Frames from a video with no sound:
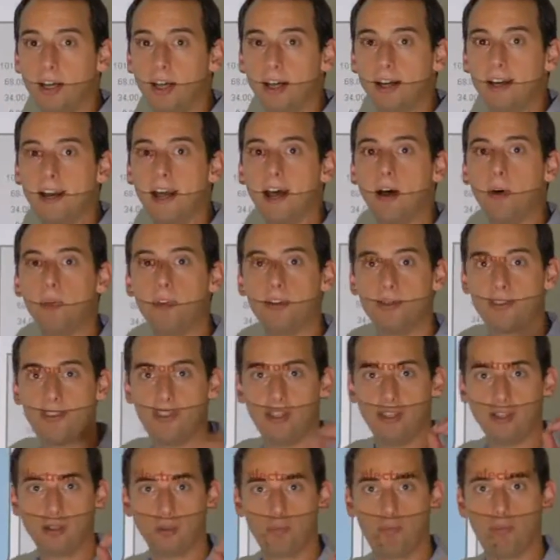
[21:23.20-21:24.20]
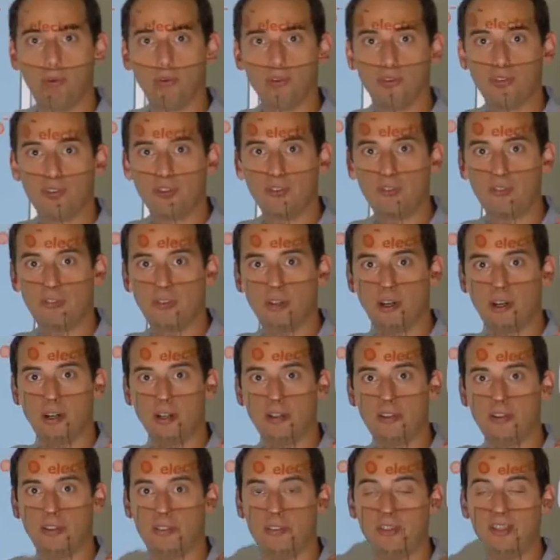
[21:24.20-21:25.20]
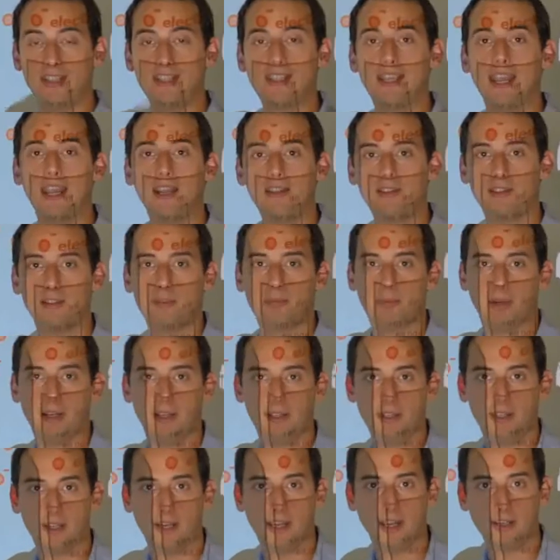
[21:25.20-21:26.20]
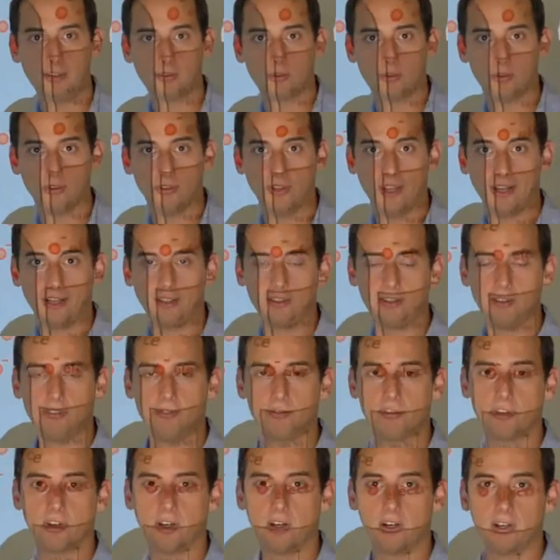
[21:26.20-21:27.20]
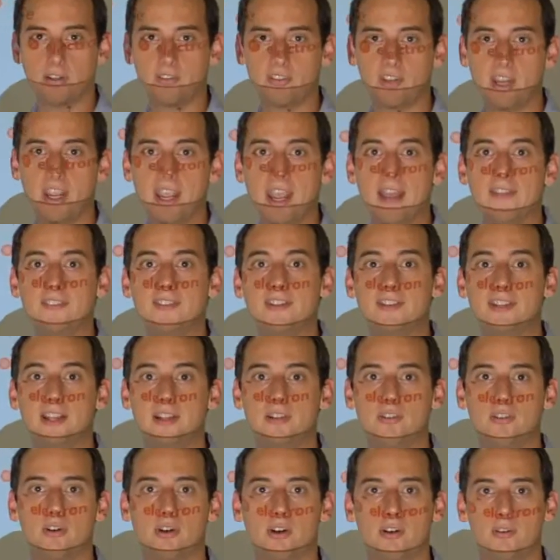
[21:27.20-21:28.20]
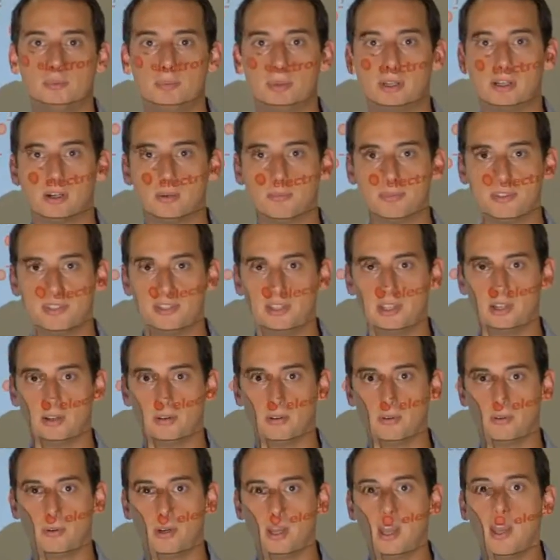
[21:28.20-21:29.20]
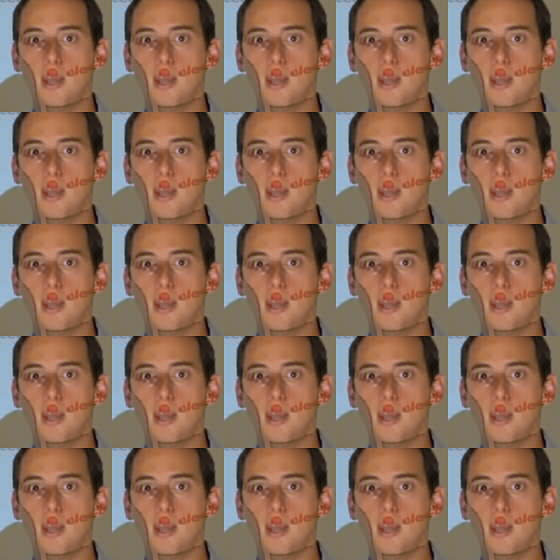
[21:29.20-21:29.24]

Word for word: now the single positive charge is negated by the electron negative charge and the net charge becomes zero.